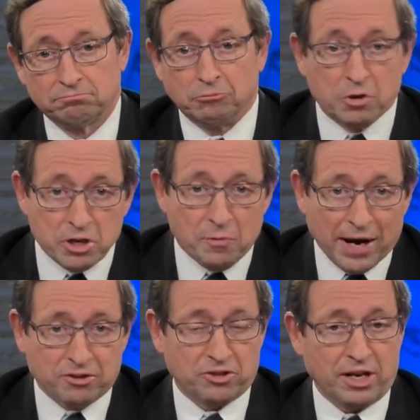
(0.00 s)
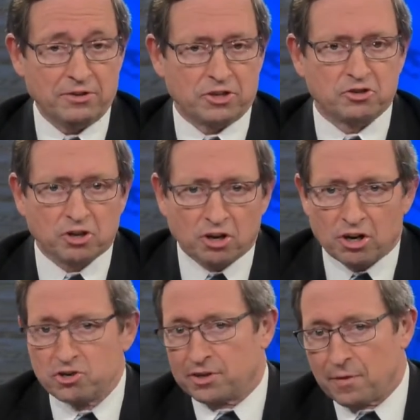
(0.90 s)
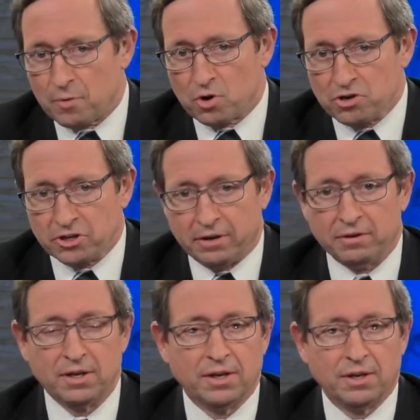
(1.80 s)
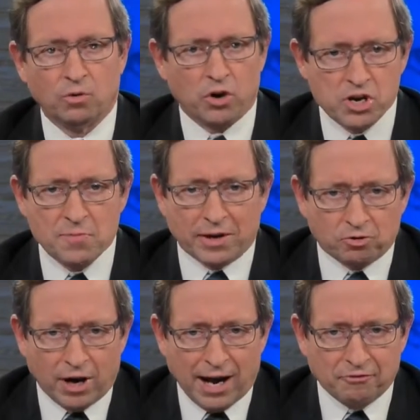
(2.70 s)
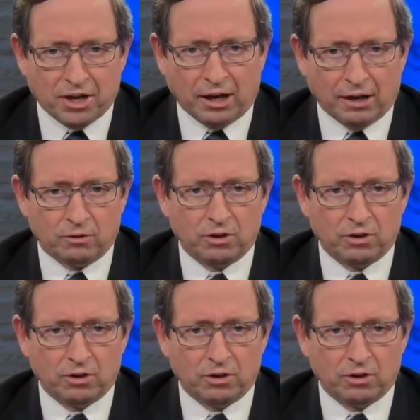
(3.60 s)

You might say the scourge of abortion, or human trafficking,